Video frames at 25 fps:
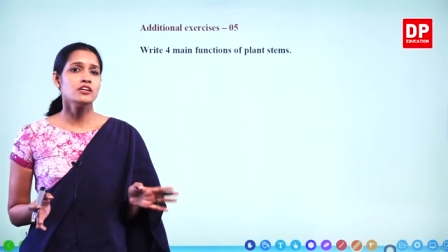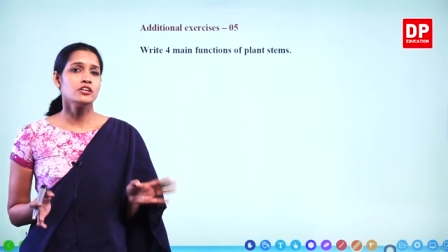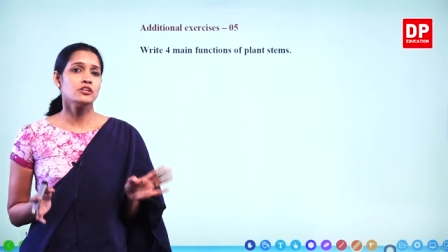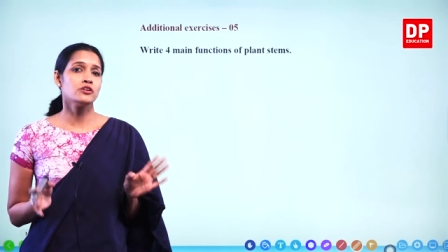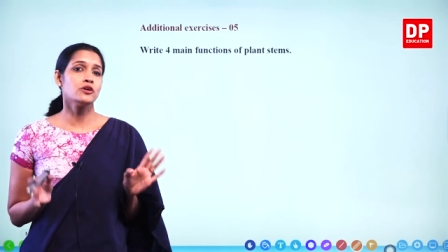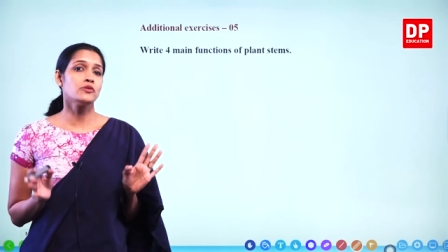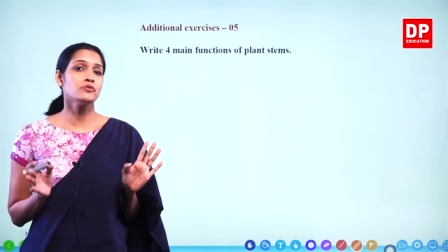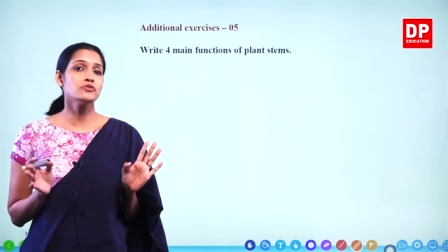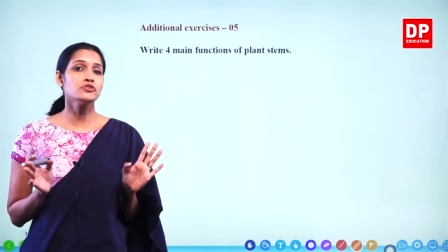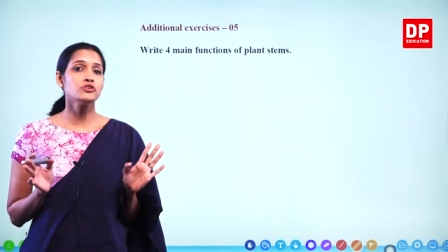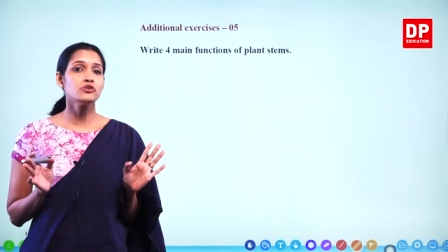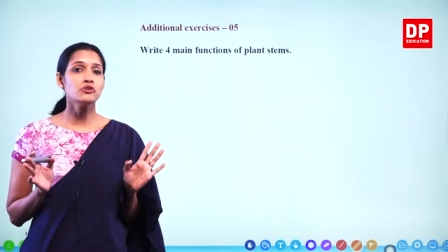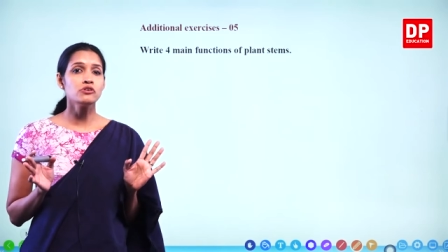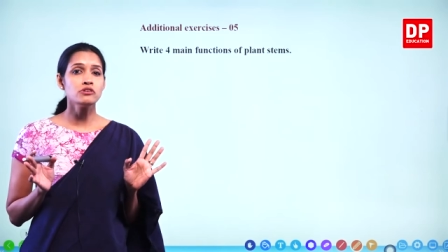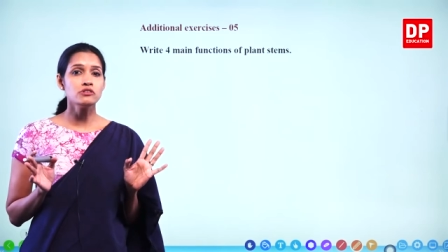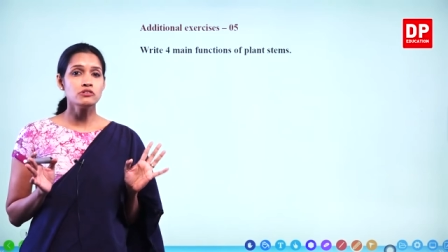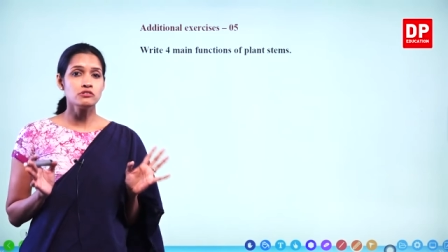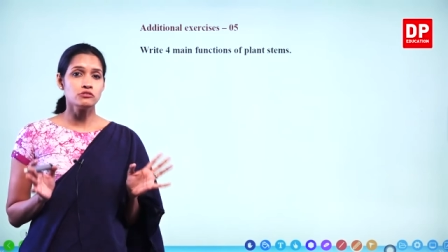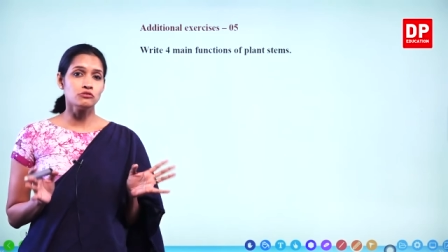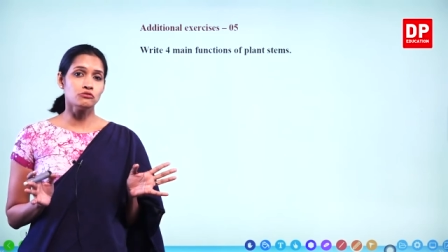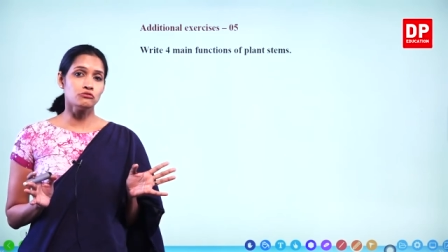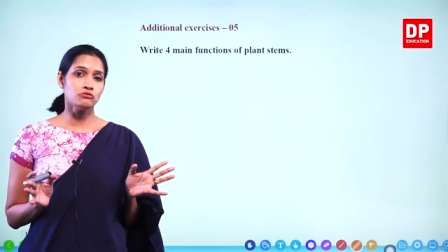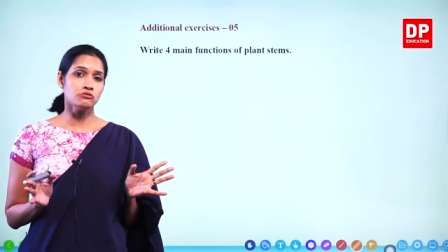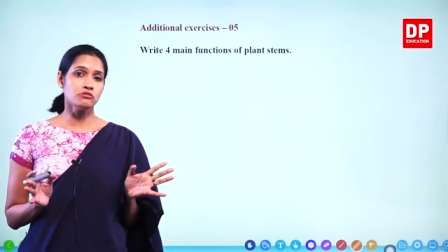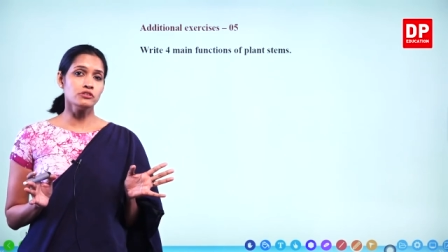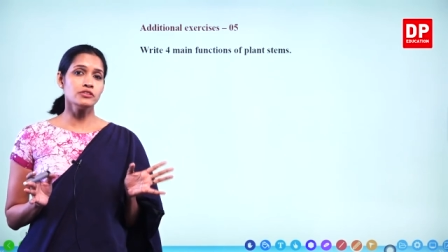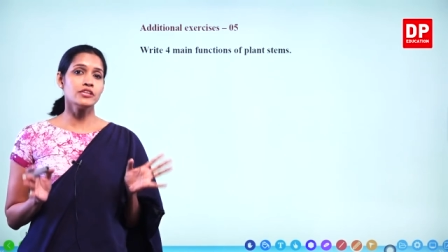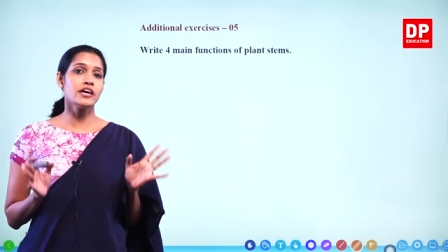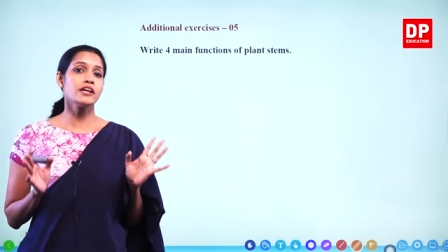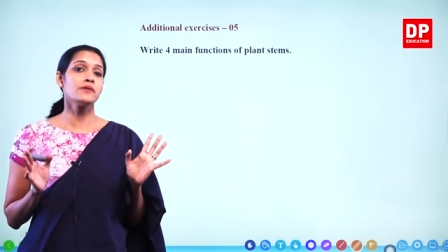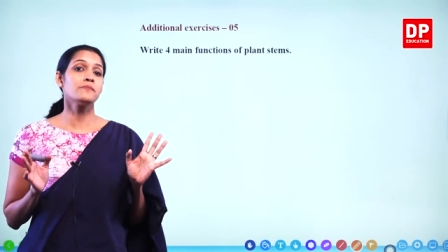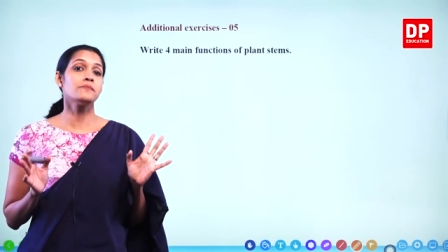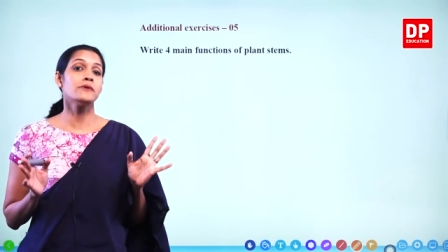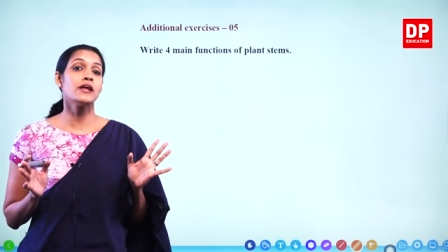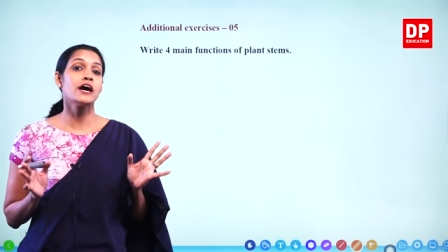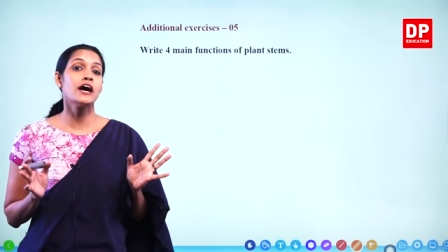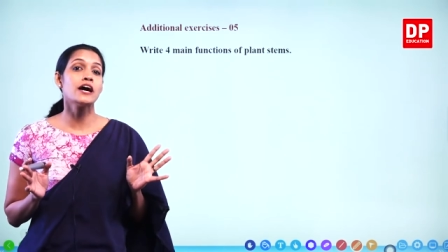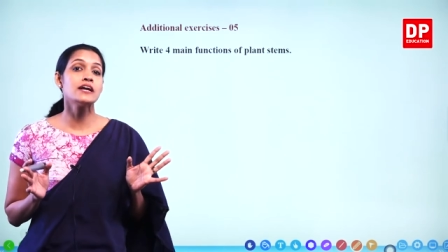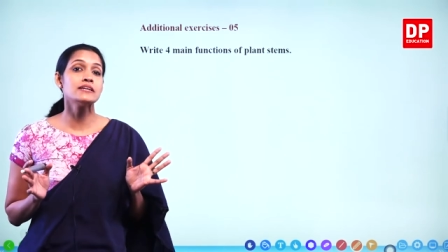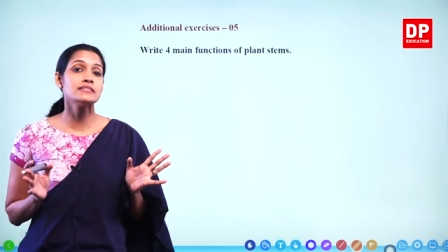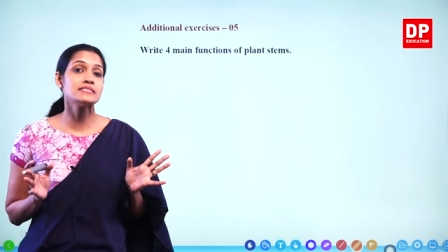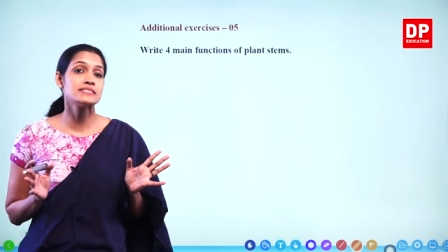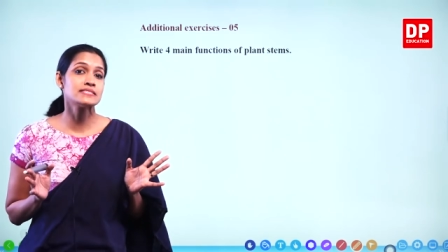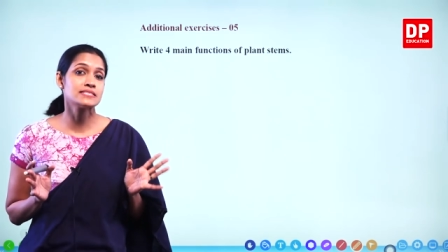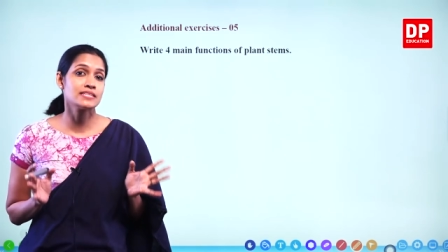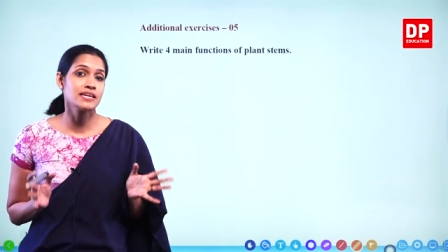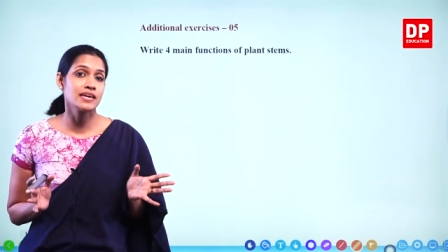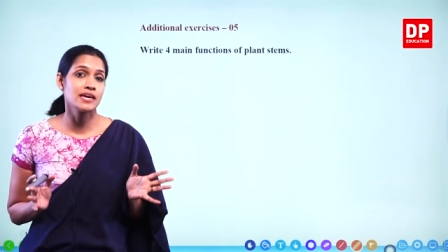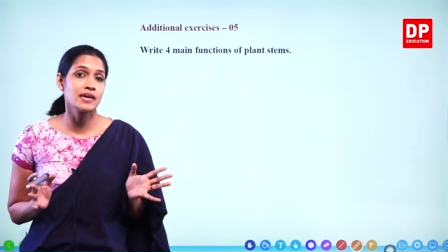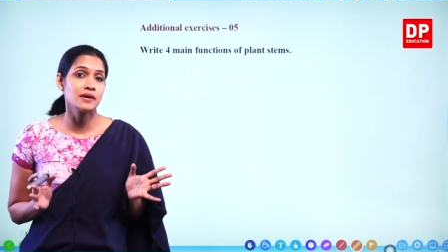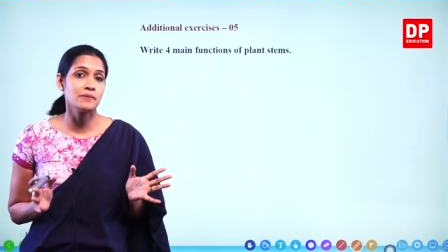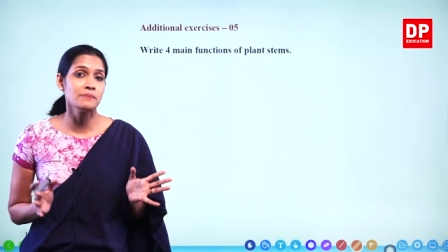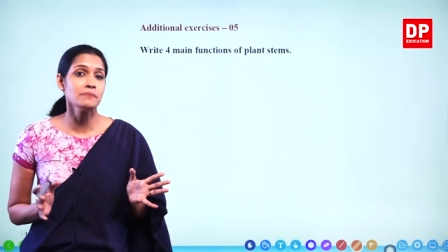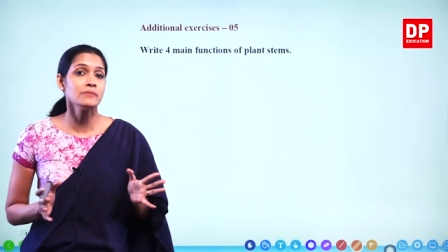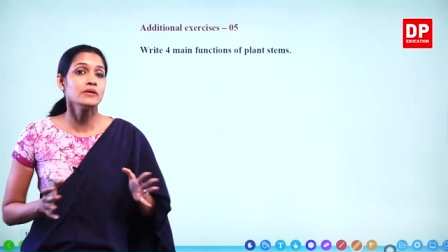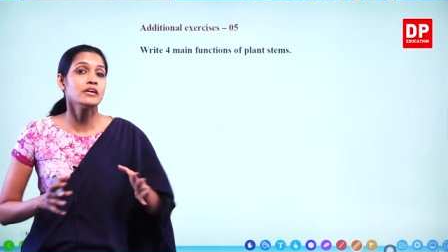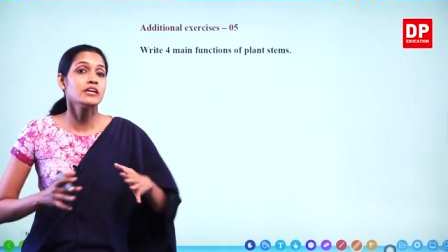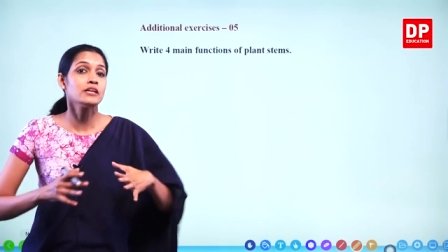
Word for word: Now you all know that plant stem,